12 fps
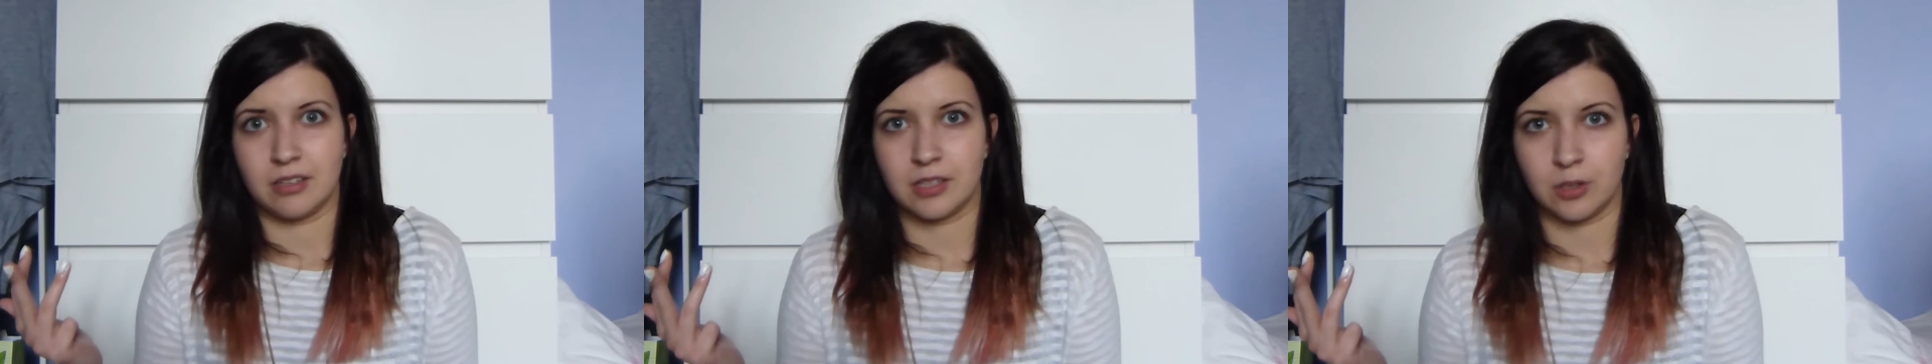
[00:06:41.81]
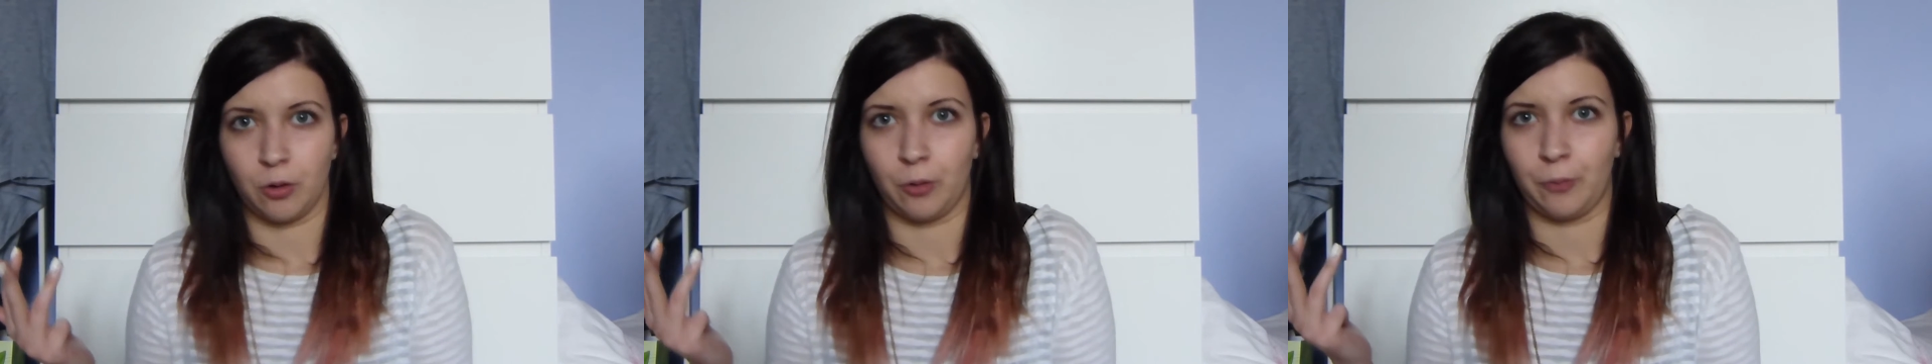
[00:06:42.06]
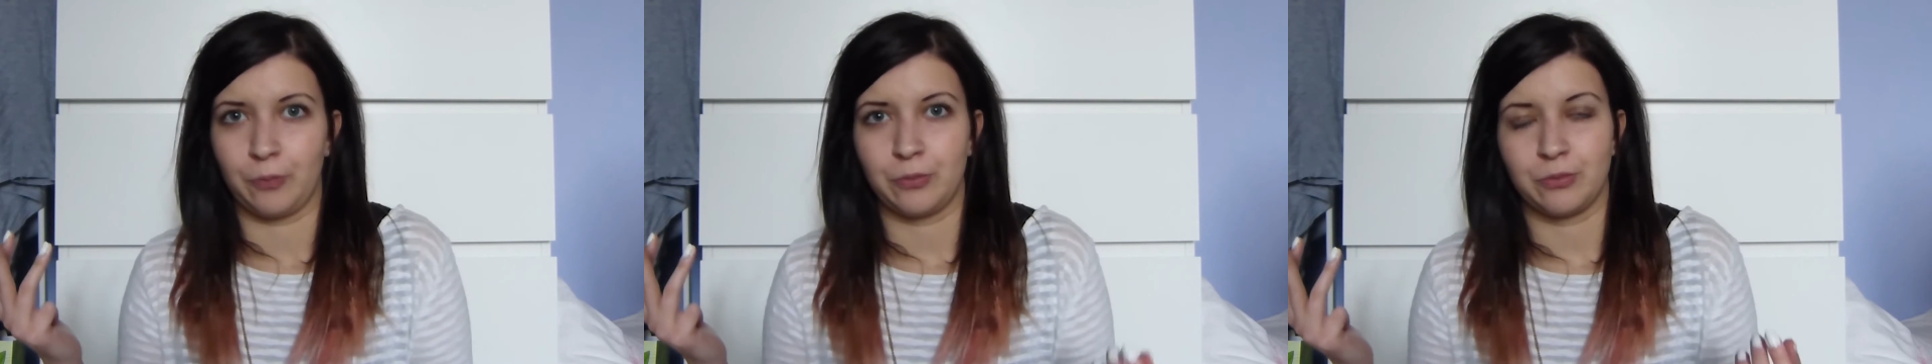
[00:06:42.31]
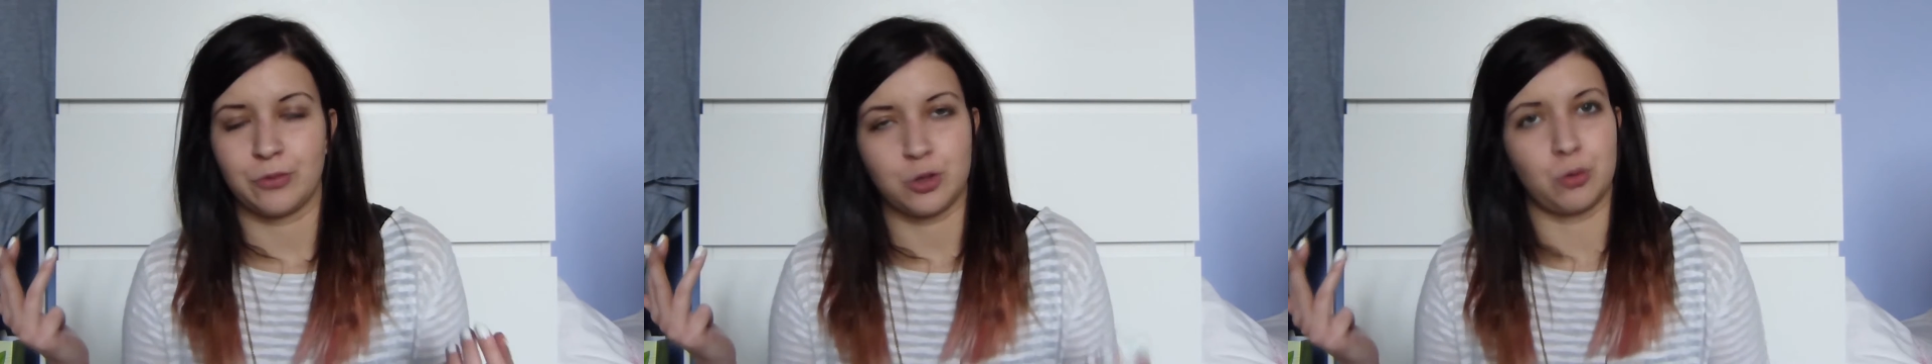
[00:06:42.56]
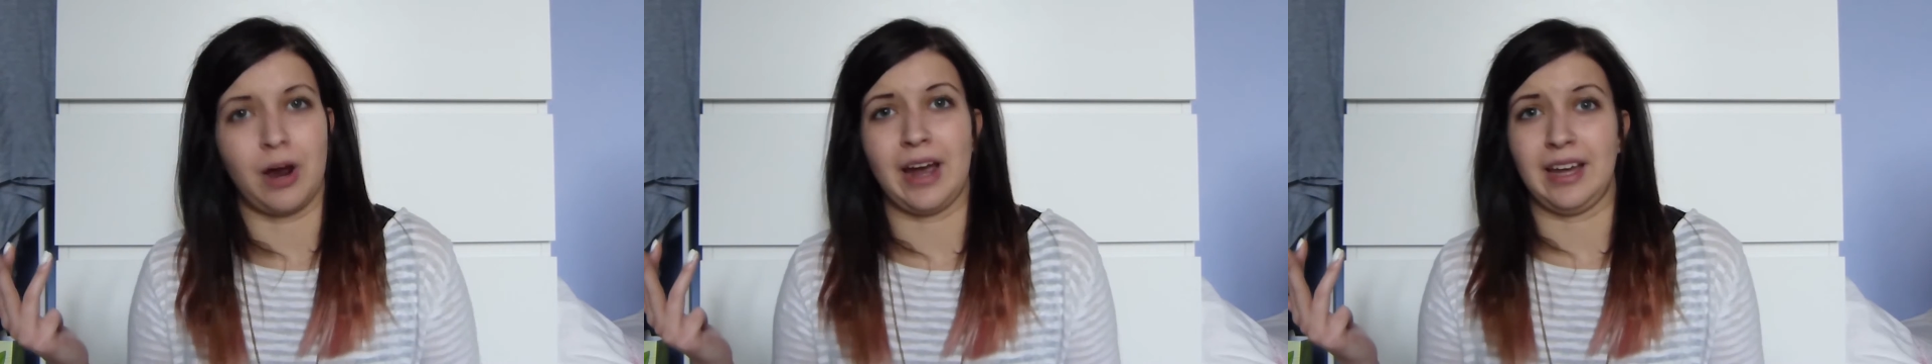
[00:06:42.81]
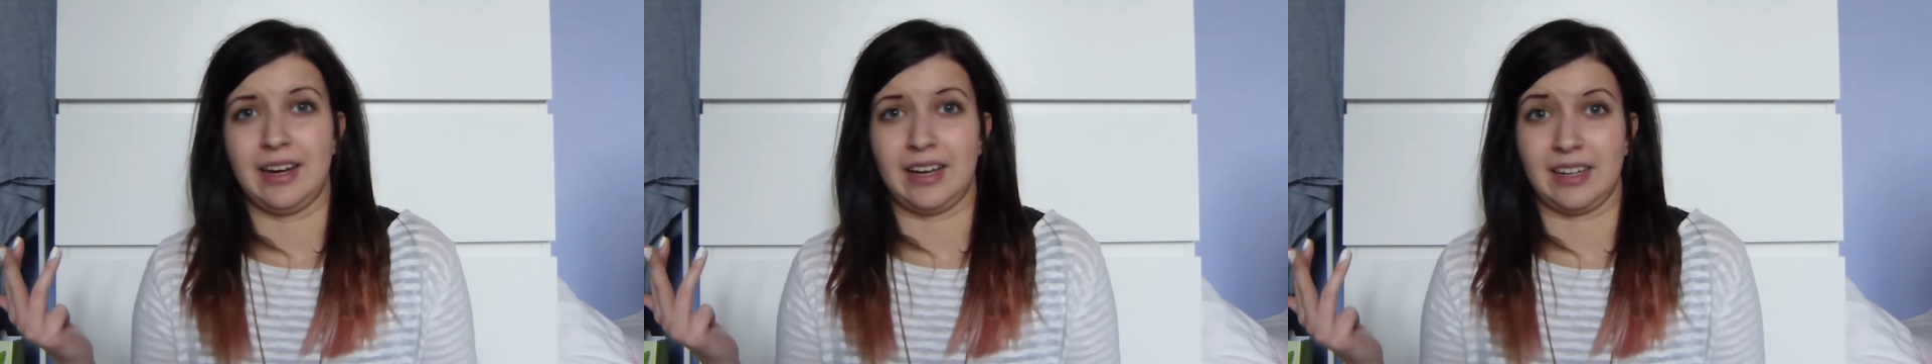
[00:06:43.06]
so try
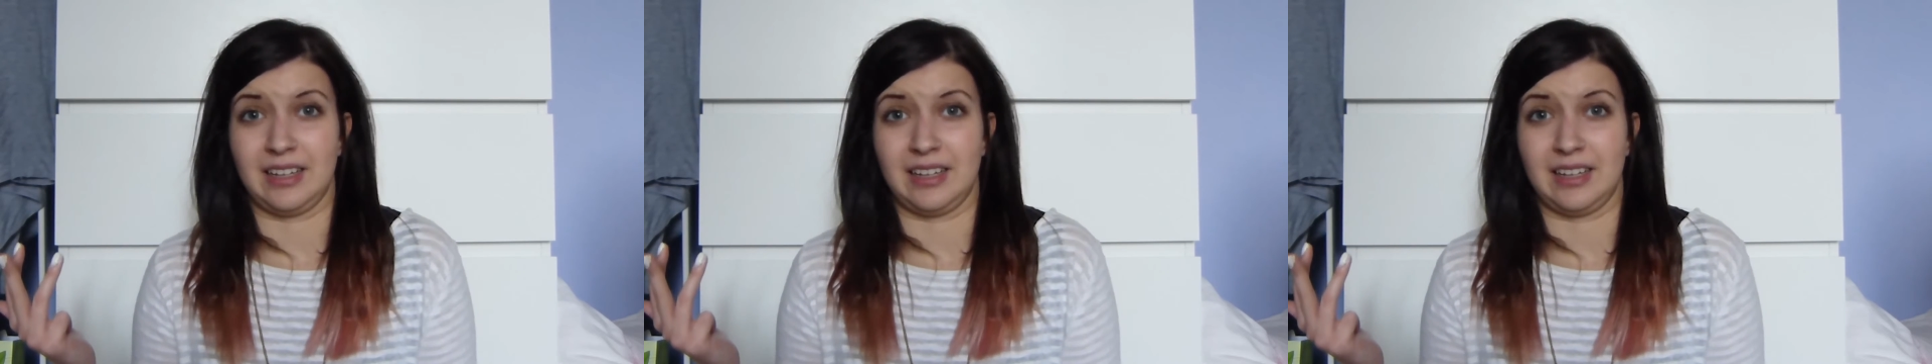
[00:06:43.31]
it at